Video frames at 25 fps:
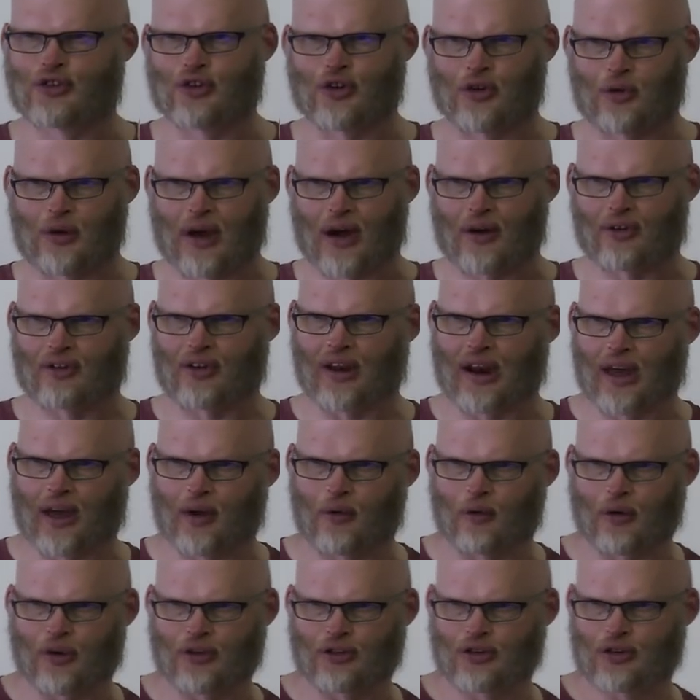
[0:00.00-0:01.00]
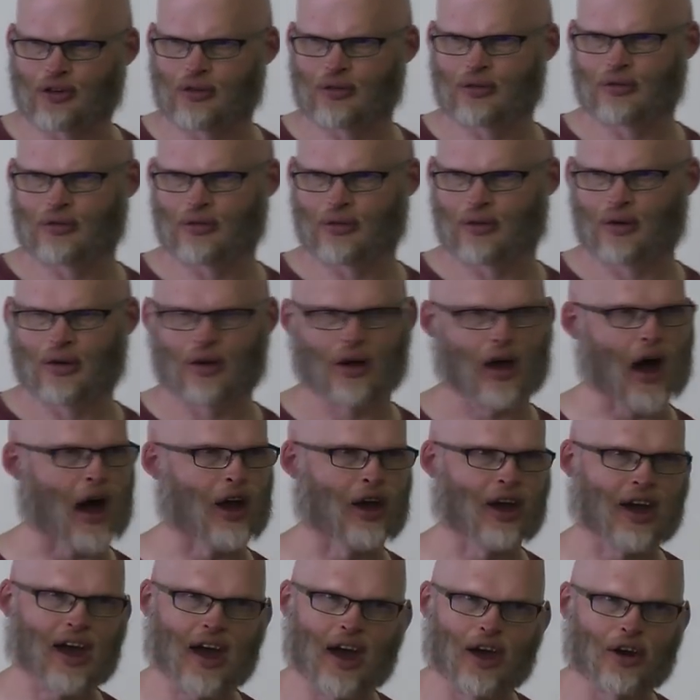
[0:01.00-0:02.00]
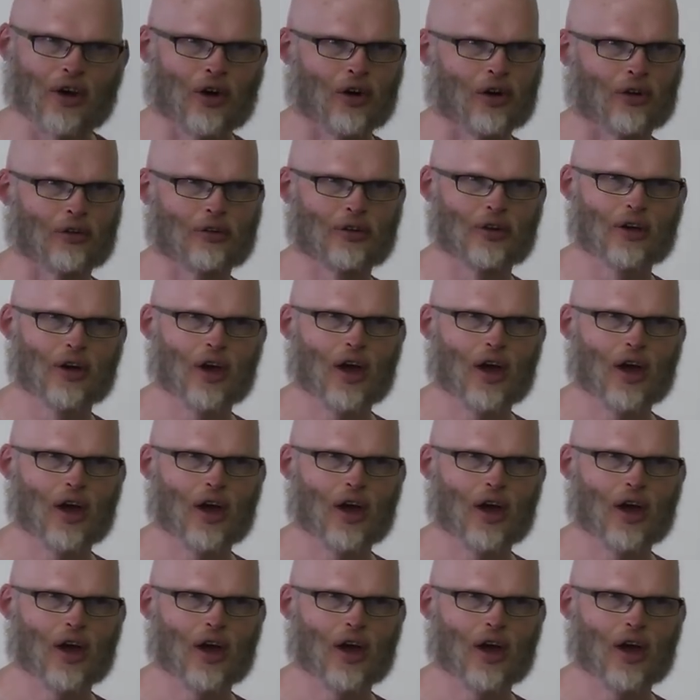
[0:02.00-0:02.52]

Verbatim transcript: tune out a language. I cannot.